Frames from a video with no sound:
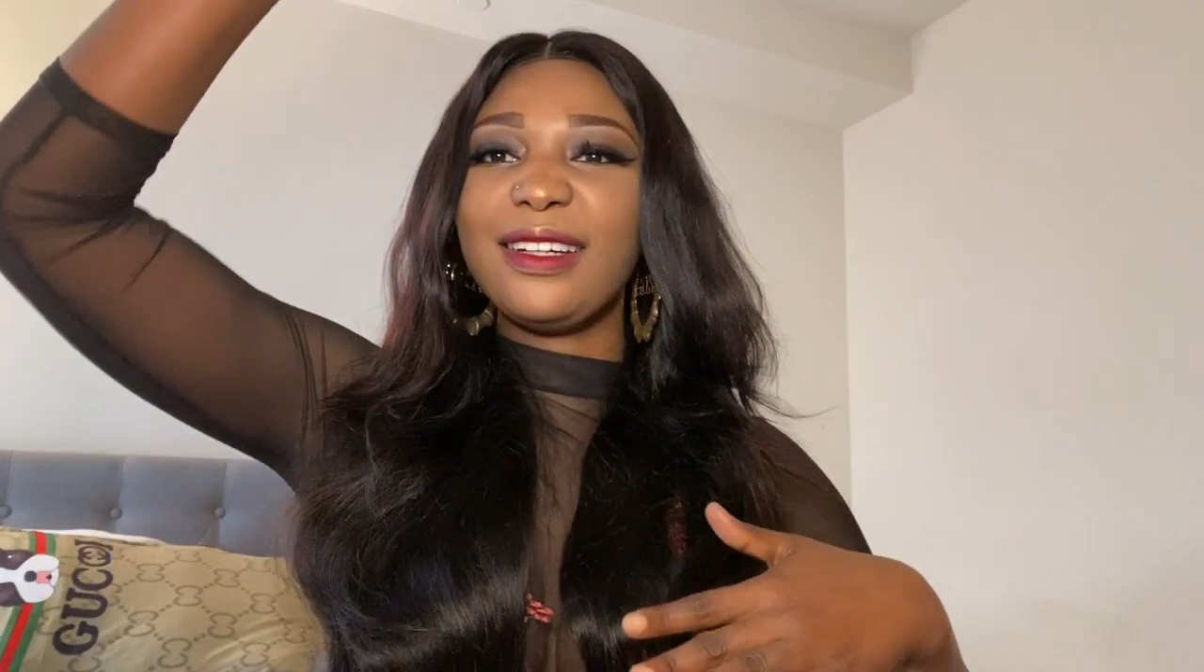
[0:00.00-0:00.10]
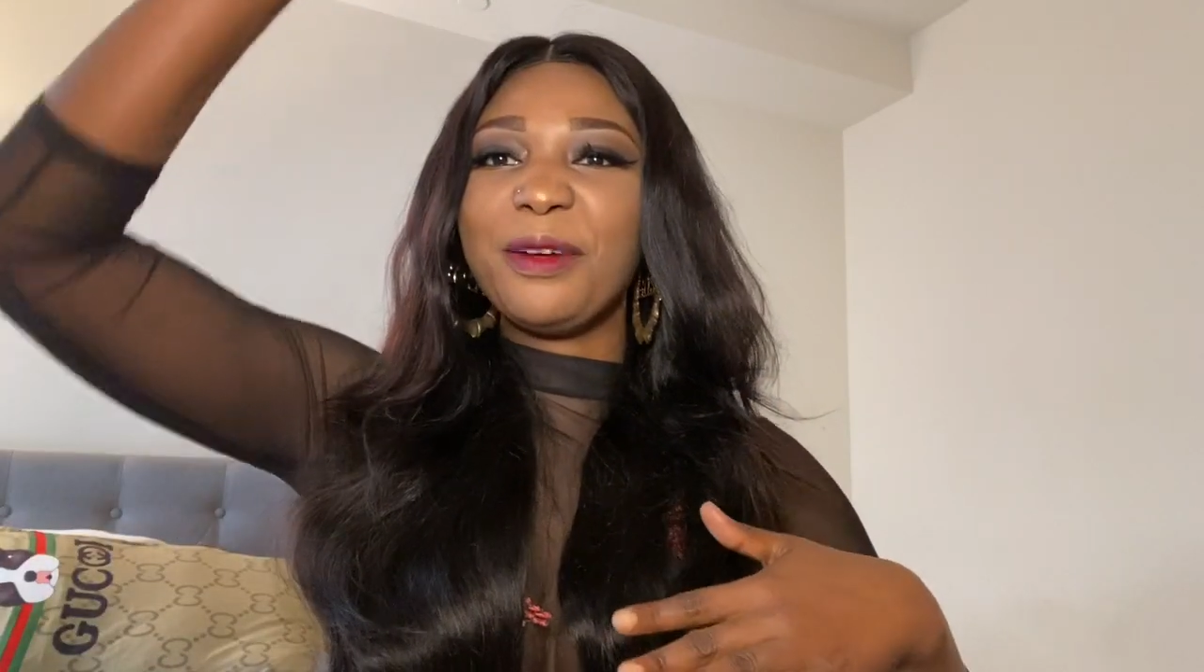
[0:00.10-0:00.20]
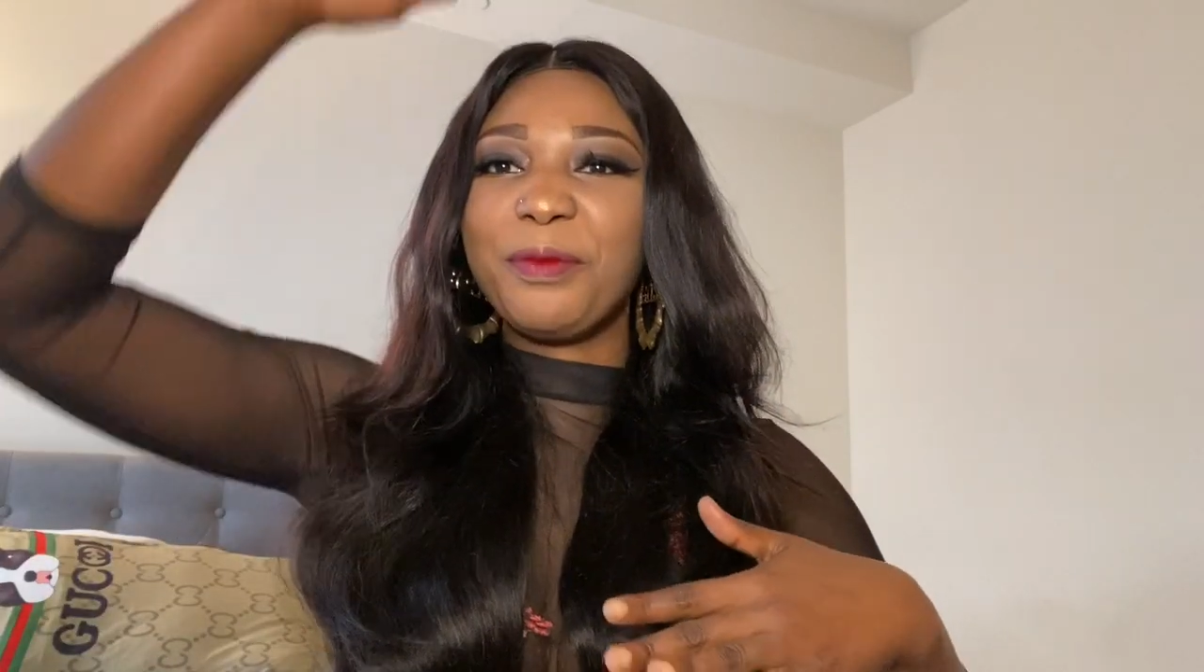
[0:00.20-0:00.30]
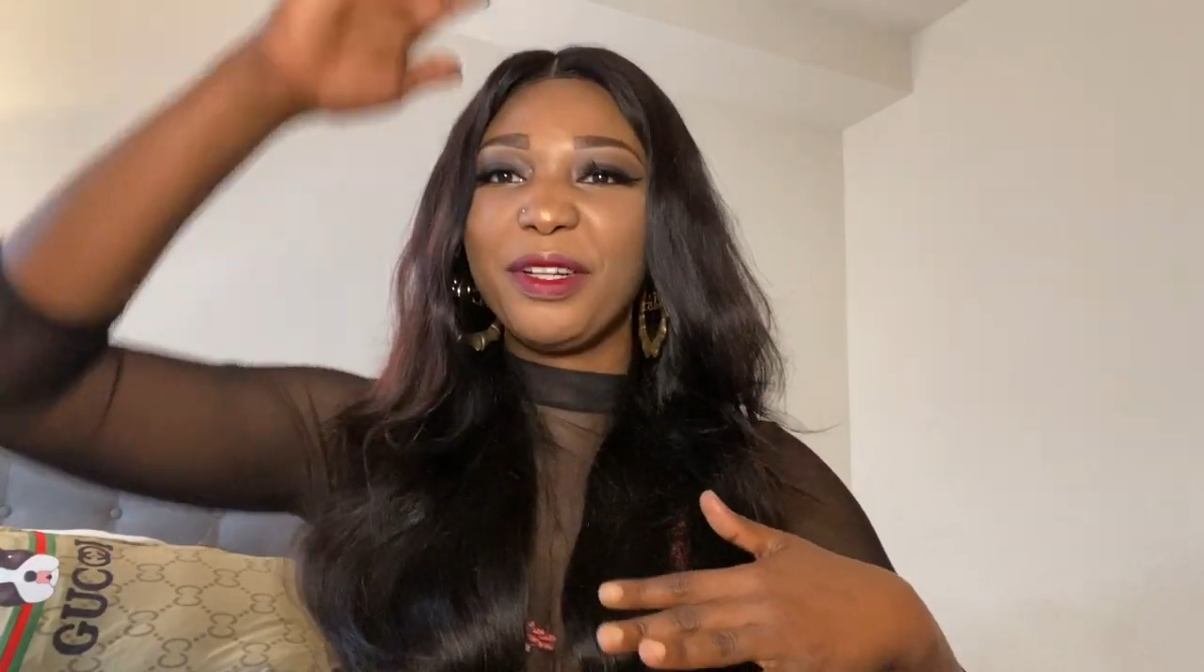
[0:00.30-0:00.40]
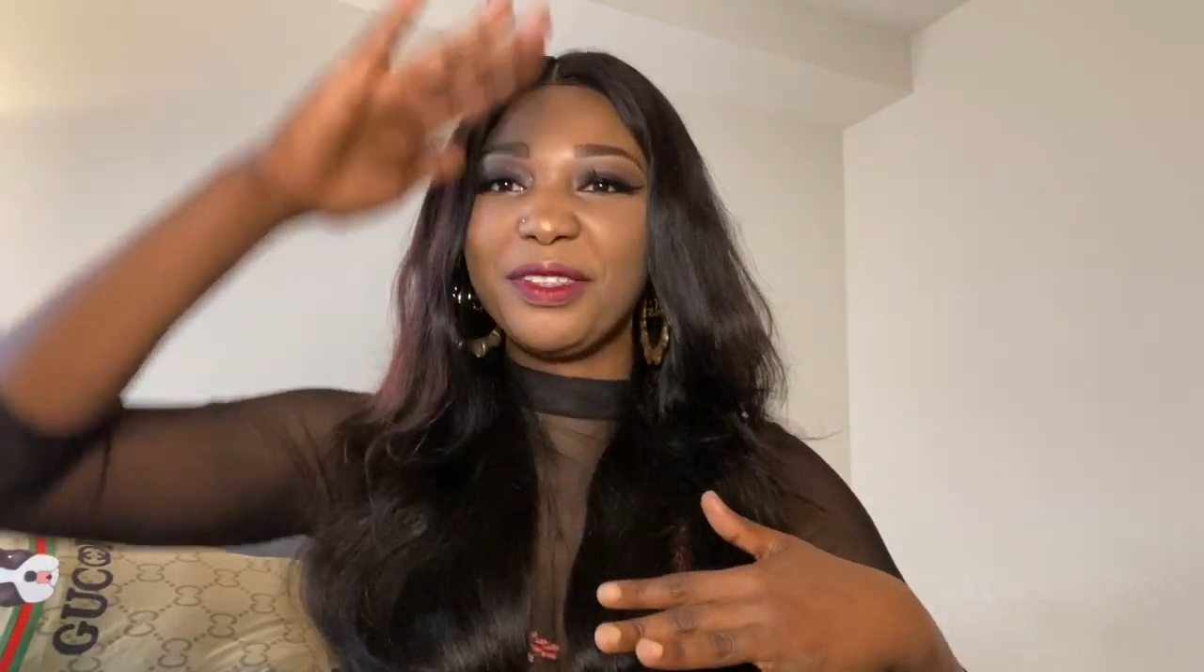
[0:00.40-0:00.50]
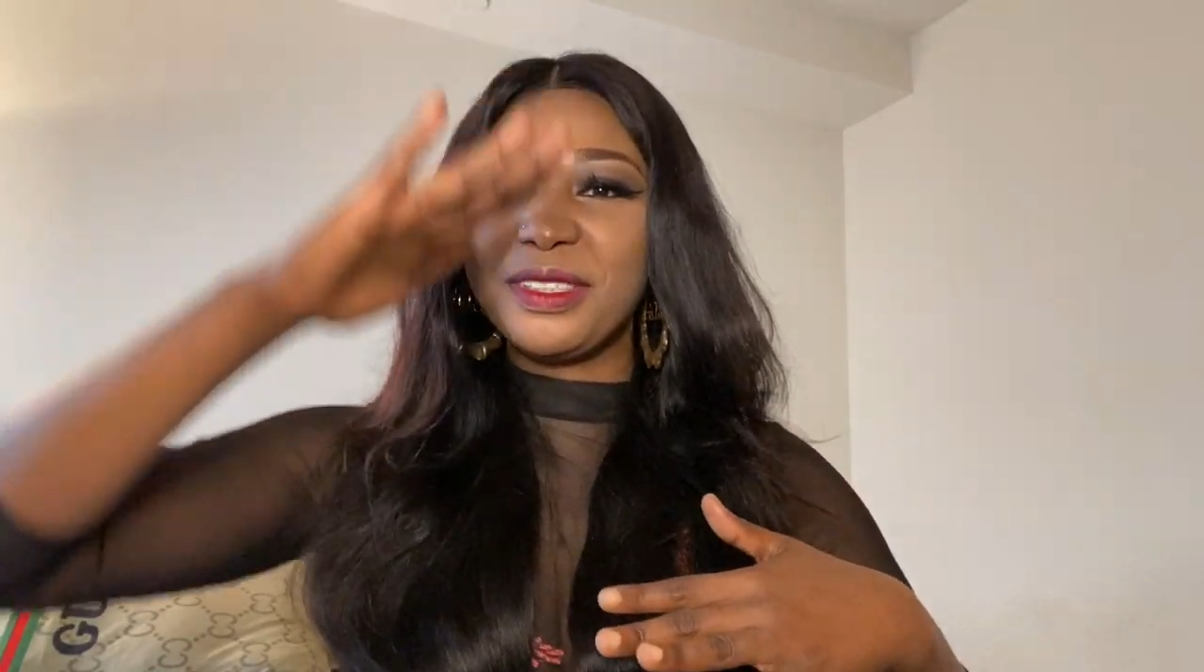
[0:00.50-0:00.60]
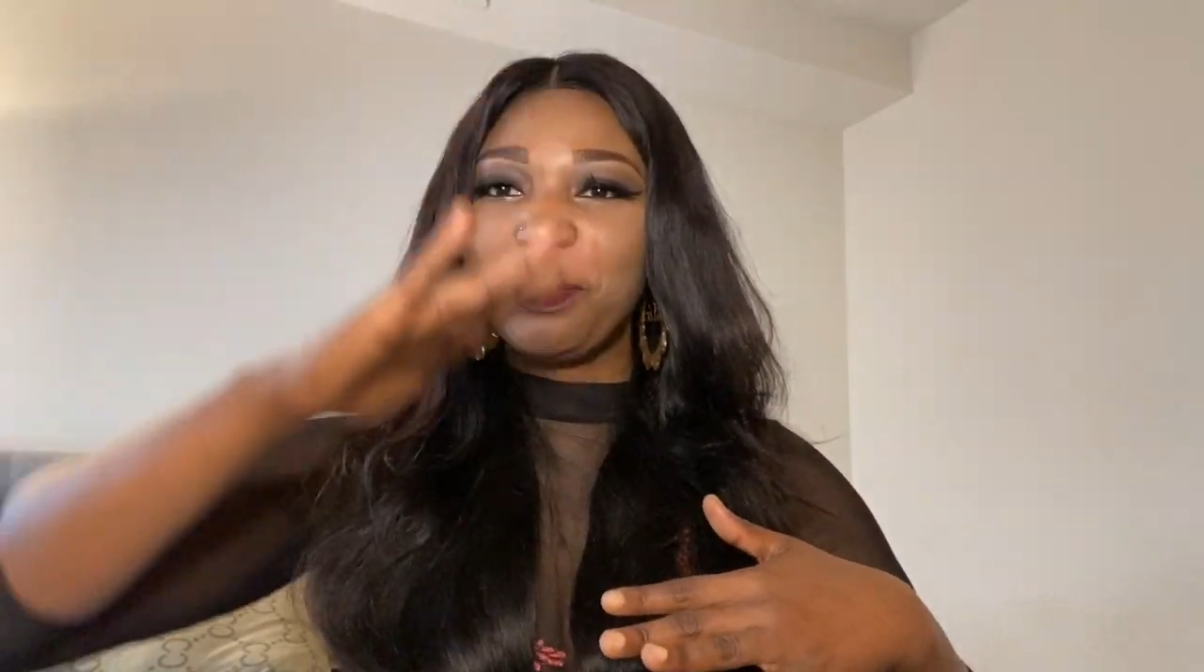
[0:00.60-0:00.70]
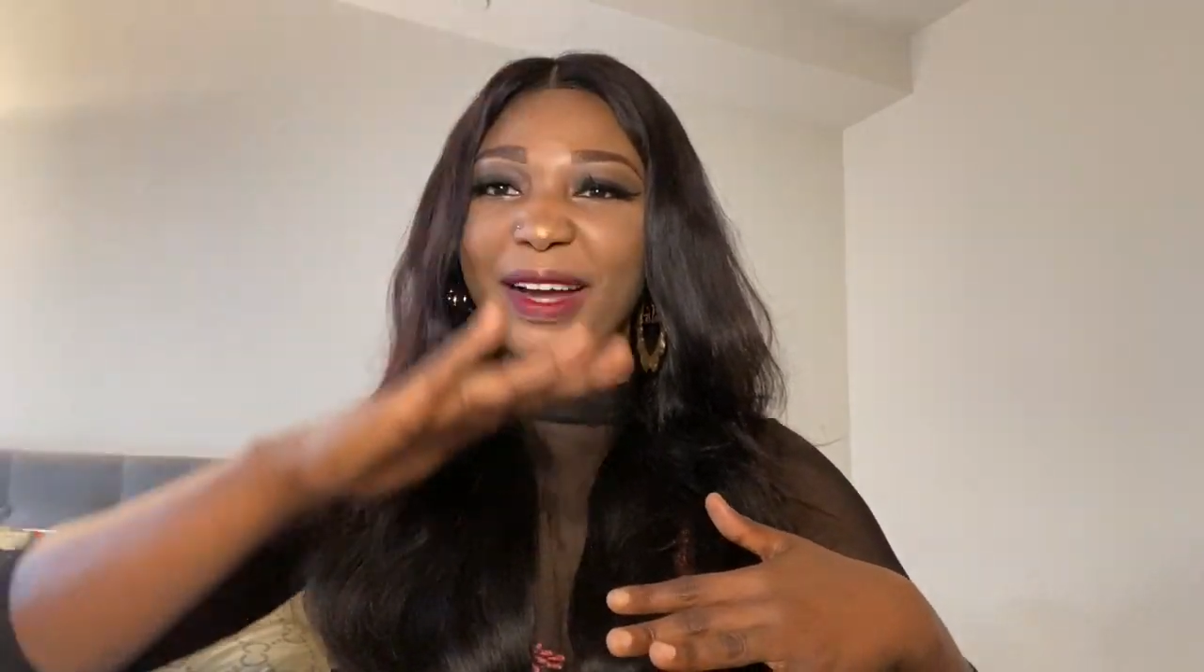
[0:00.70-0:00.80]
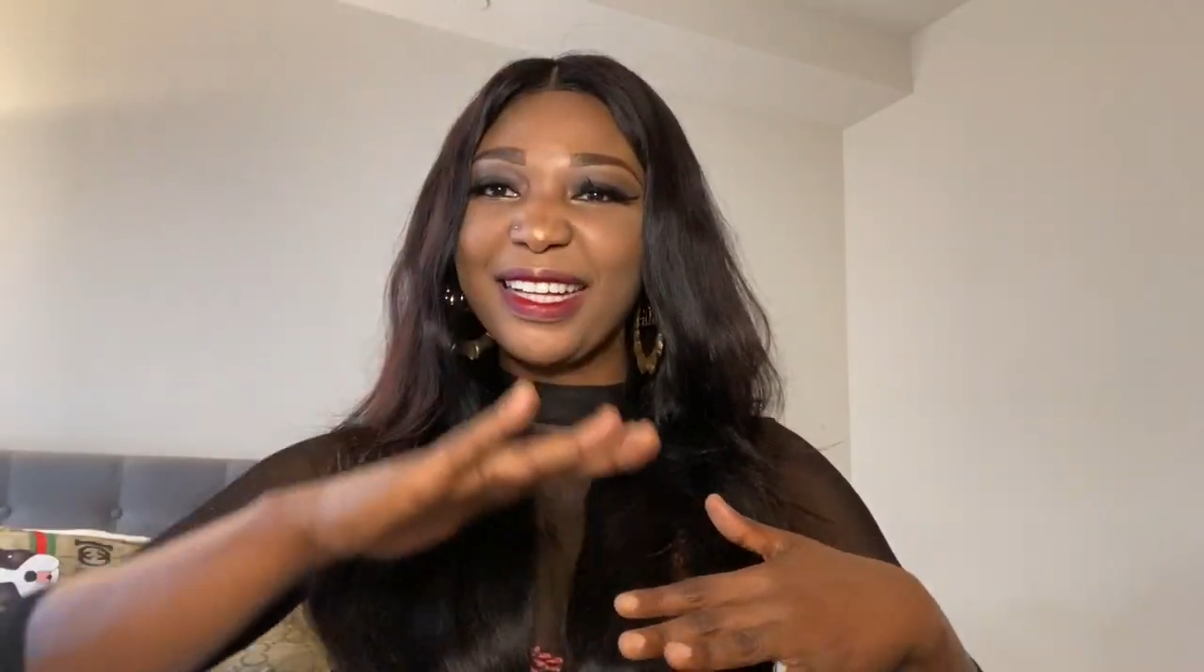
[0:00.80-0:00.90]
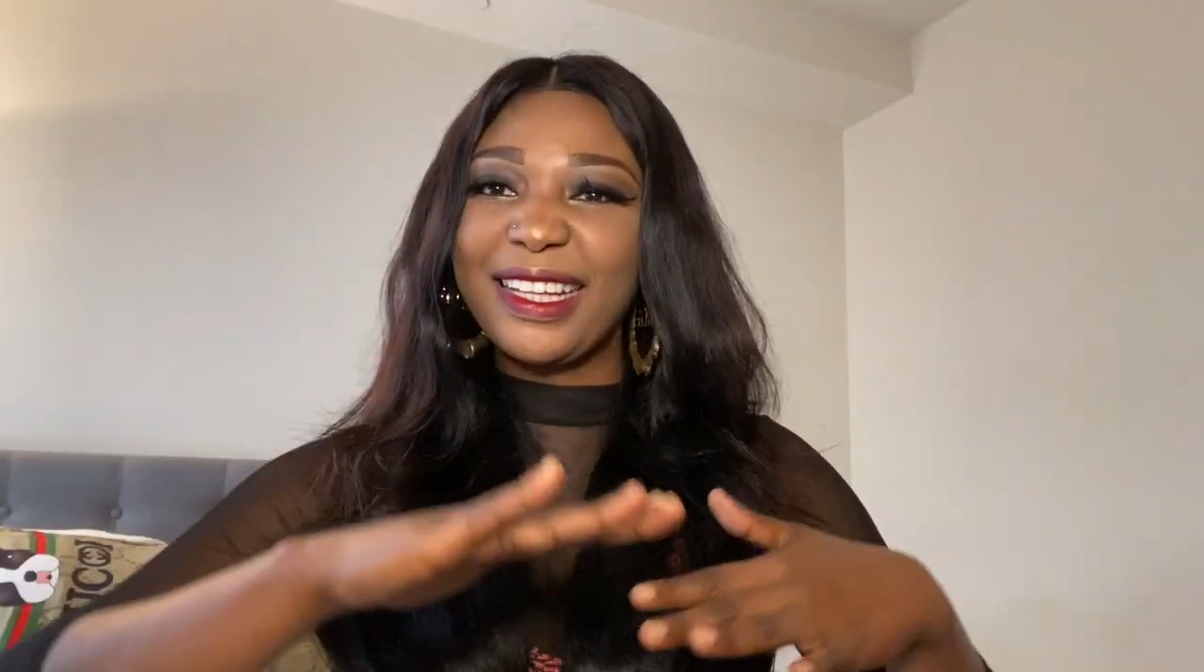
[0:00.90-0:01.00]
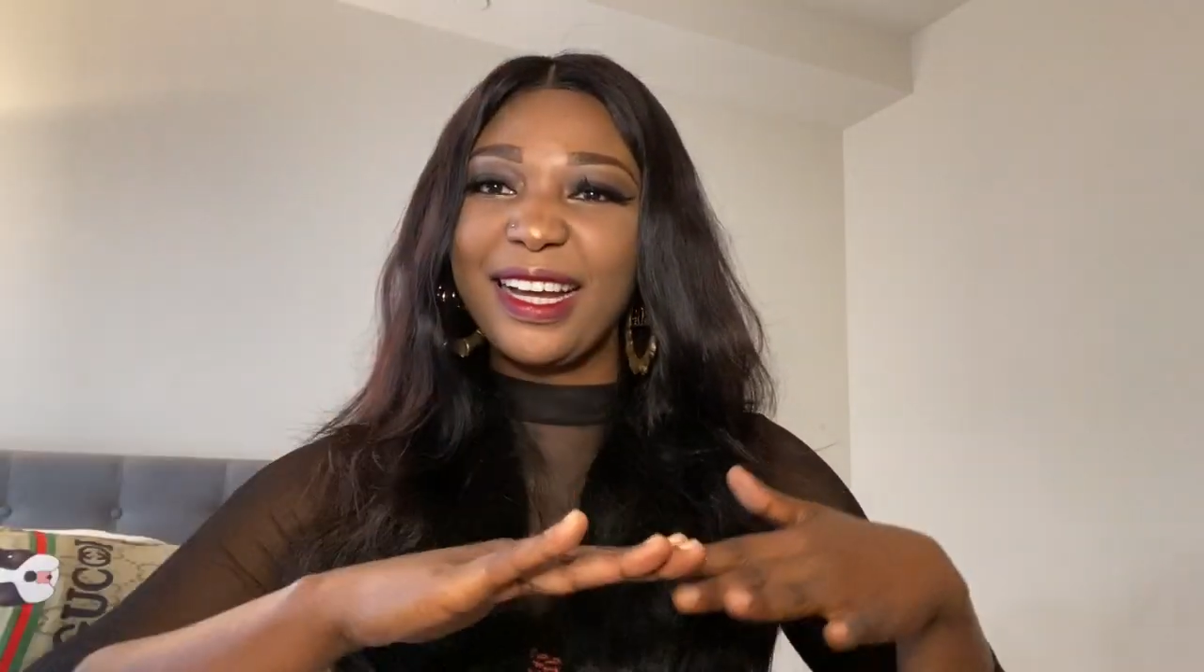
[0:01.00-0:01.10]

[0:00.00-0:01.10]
and brought us back